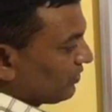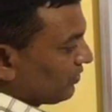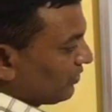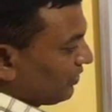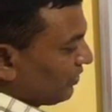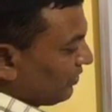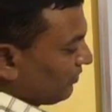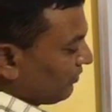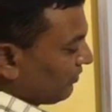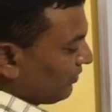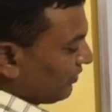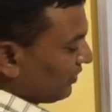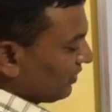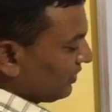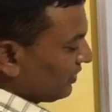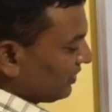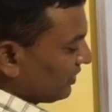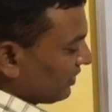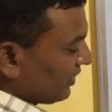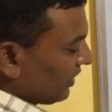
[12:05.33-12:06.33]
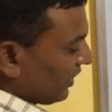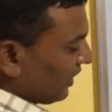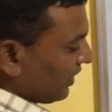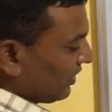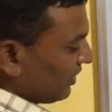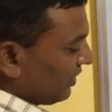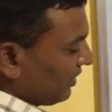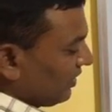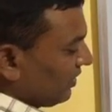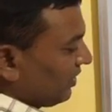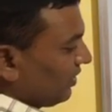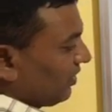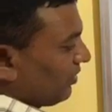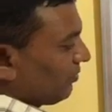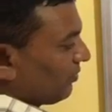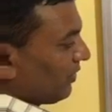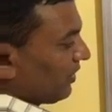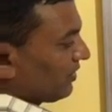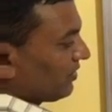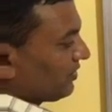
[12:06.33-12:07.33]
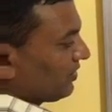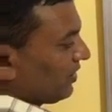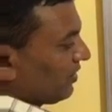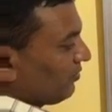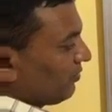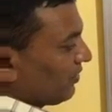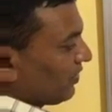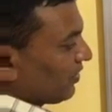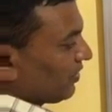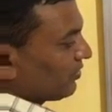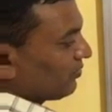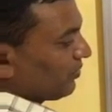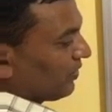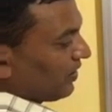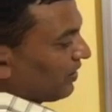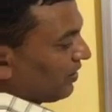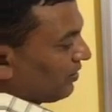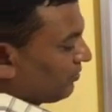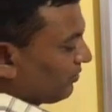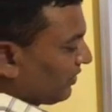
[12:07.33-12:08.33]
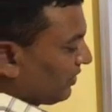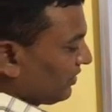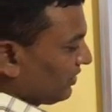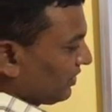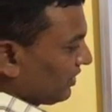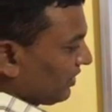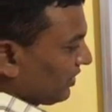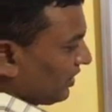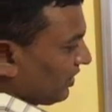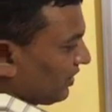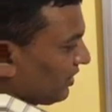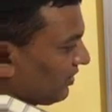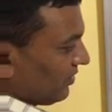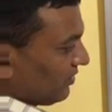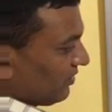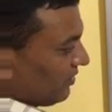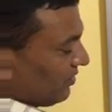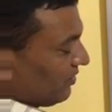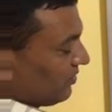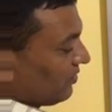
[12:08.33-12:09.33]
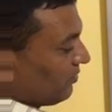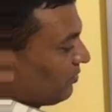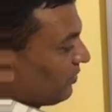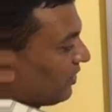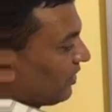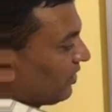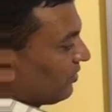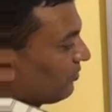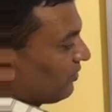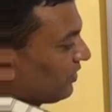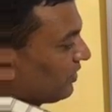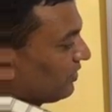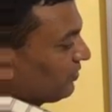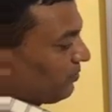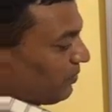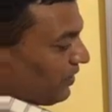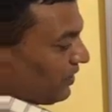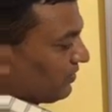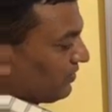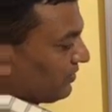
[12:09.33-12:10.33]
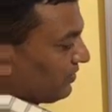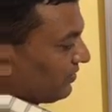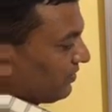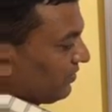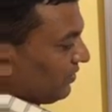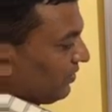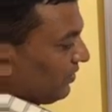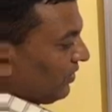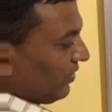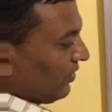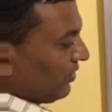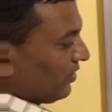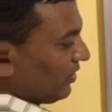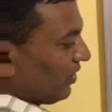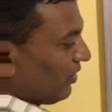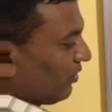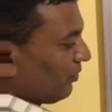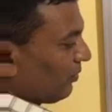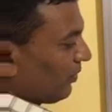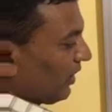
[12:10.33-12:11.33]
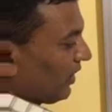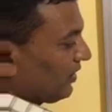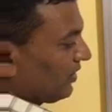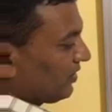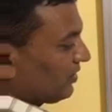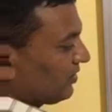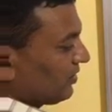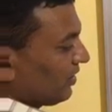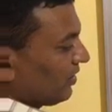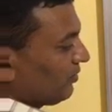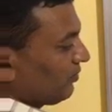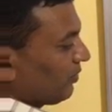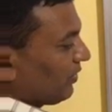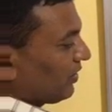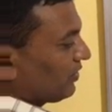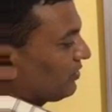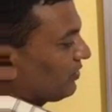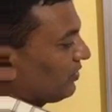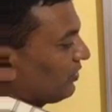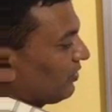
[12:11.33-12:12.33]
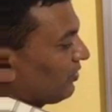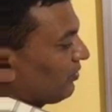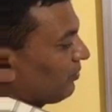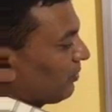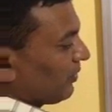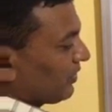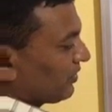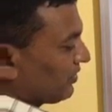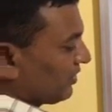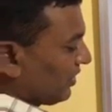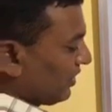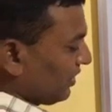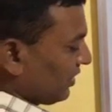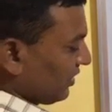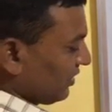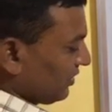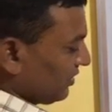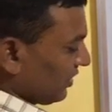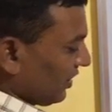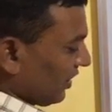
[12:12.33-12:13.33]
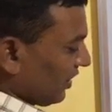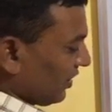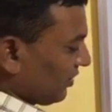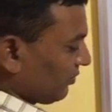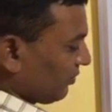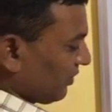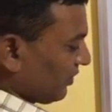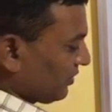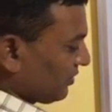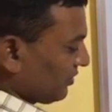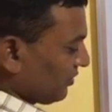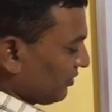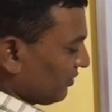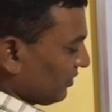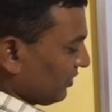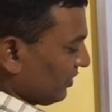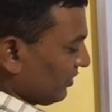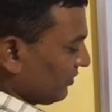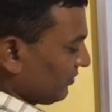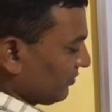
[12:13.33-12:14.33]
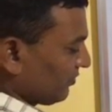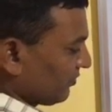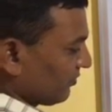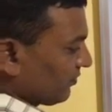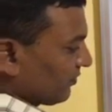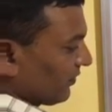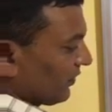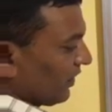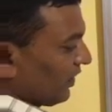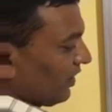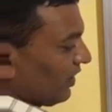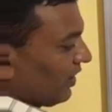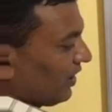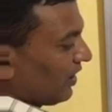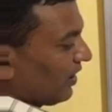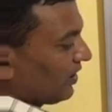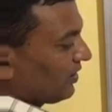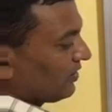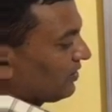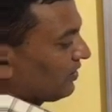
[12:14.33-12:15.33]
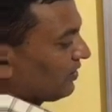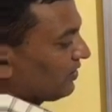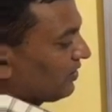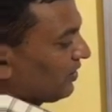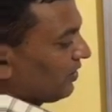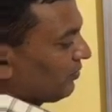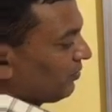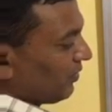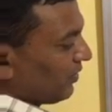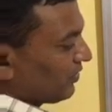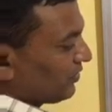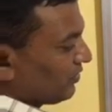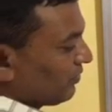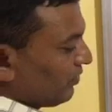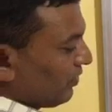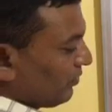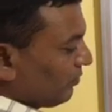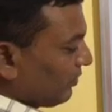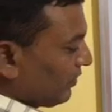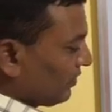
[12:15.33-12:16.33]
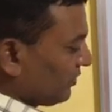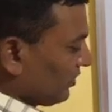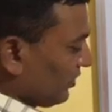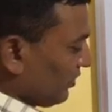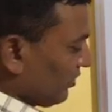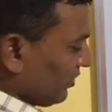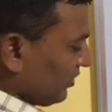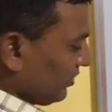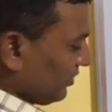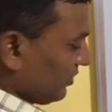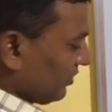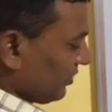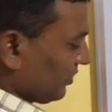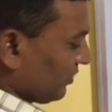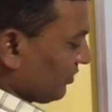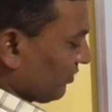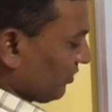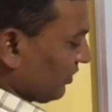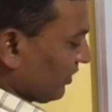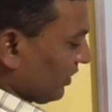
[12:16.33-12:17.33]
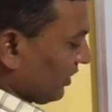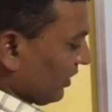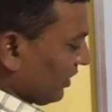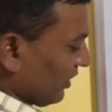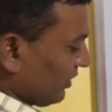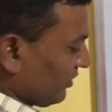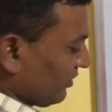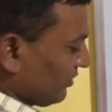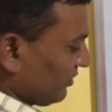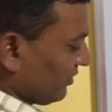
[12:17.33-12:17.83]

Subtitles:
24 is 10, plus 10 because bigger number is greater, and so bigger number is plus. Then now minus 10 plus 0 plus 30 is again plus 20, again 16 plus 12 plus 0 is 28.